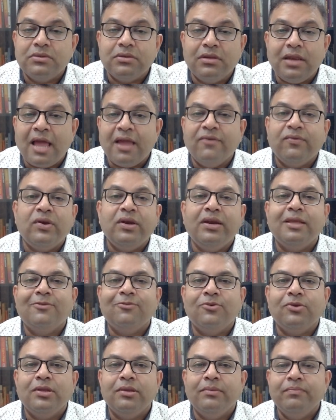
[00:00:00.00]
life and death
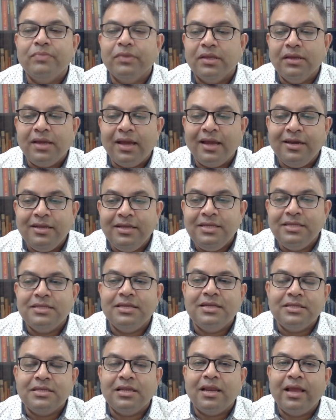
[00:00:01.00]
for him and he
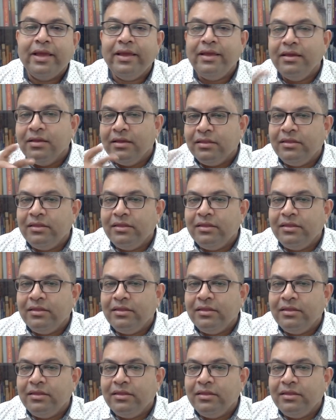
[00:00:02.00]
says a lie,